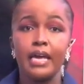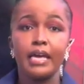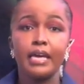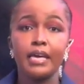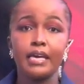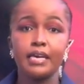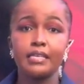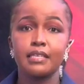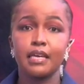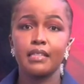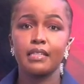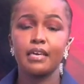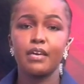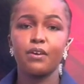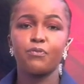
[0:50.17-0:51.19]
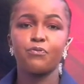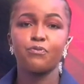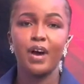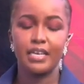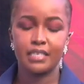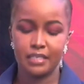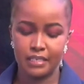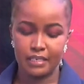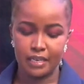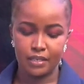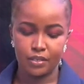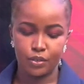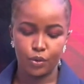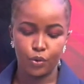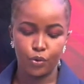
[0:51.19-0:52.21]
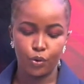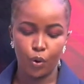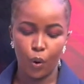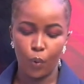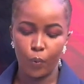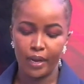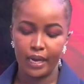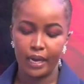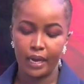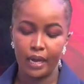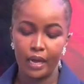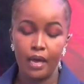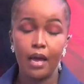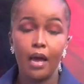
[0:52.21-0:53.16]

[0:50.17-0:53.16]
is the fastest growing